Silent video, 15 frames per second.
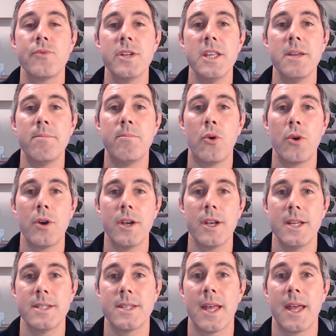really important
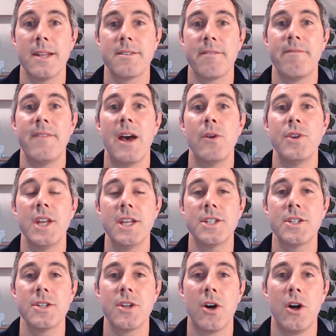is that as a
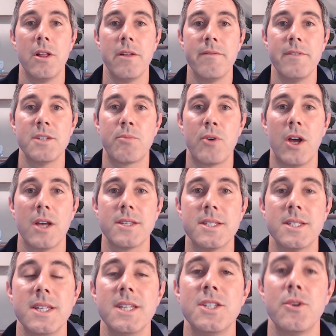foundation to all of these
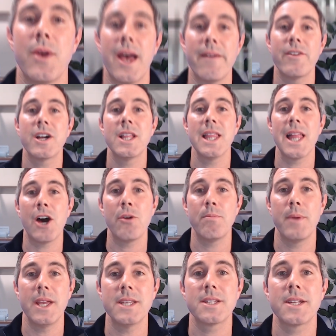processes, you have a
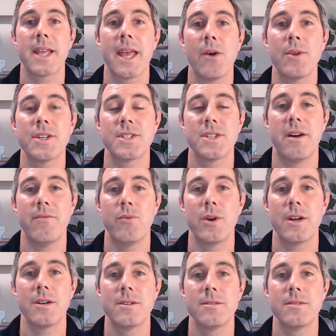cloud-based accounting software.